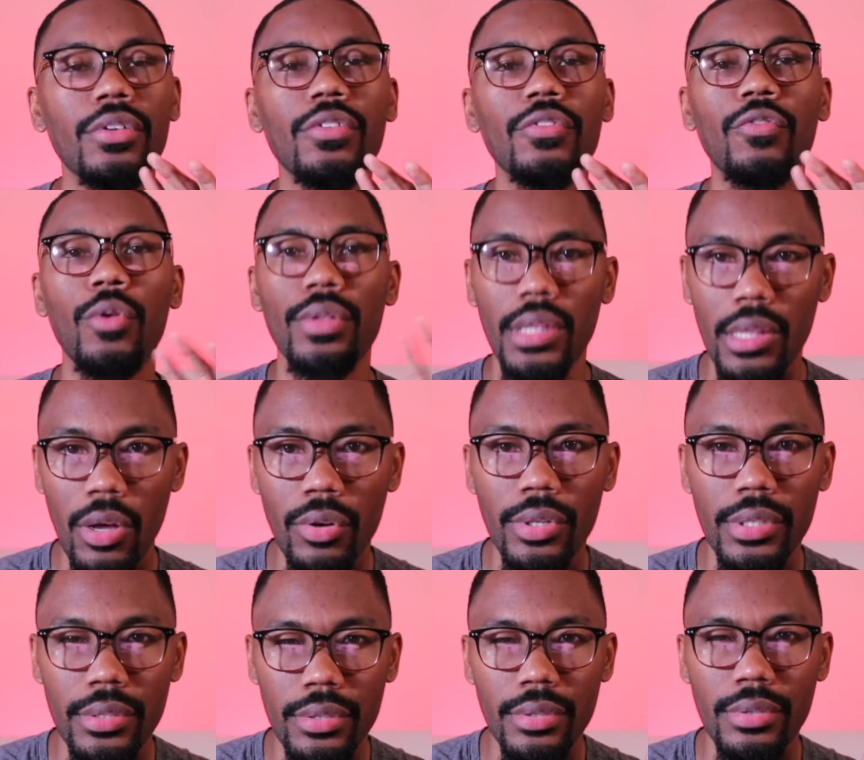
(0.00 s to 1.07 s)
for the
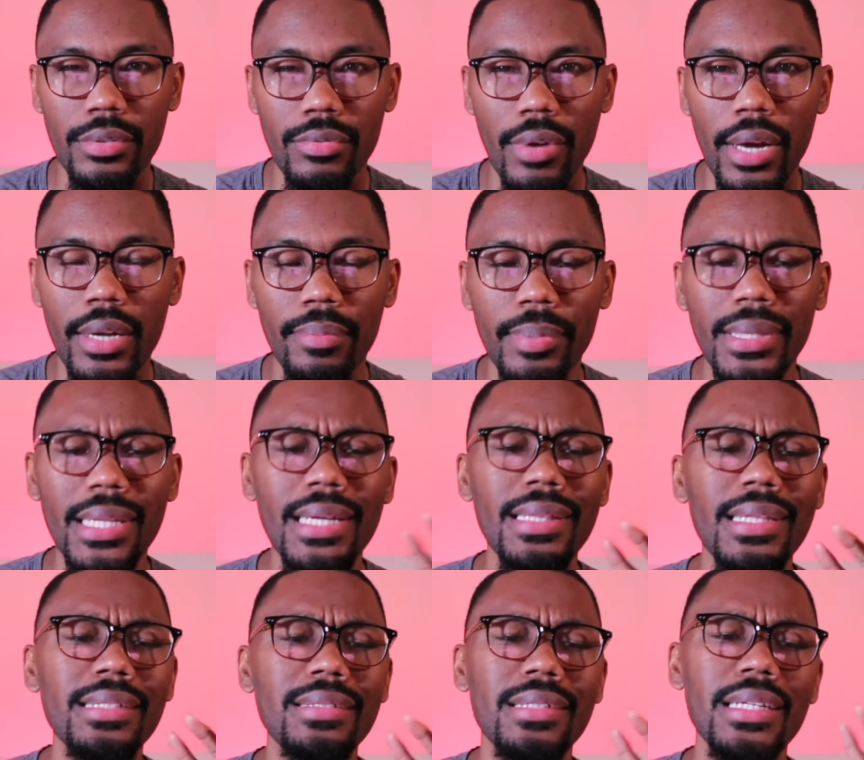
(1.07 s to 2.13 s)
longest, right? But
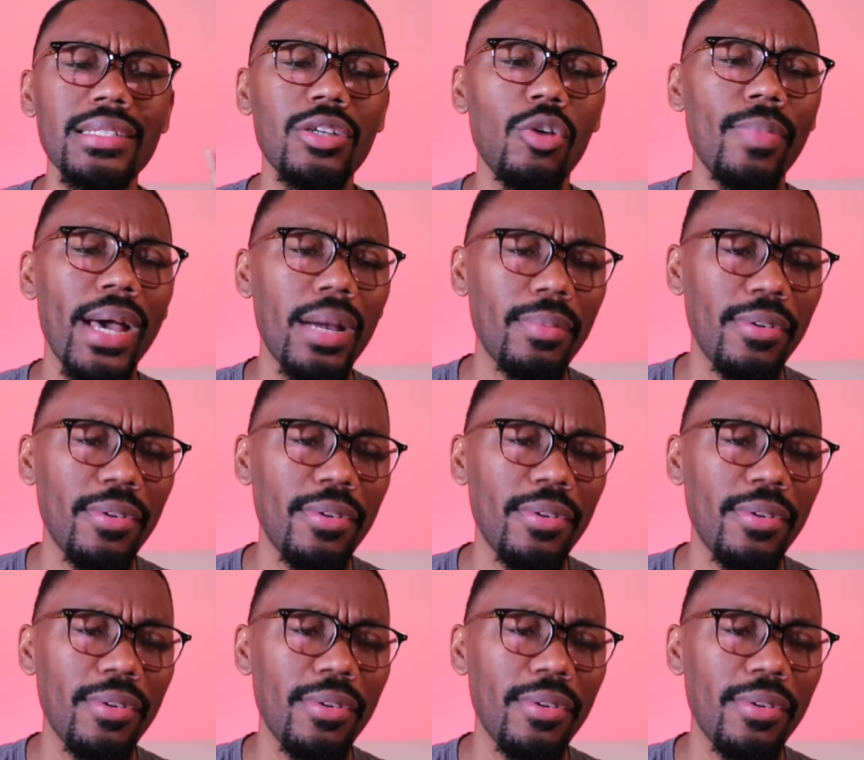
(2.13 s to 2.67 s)
let's go back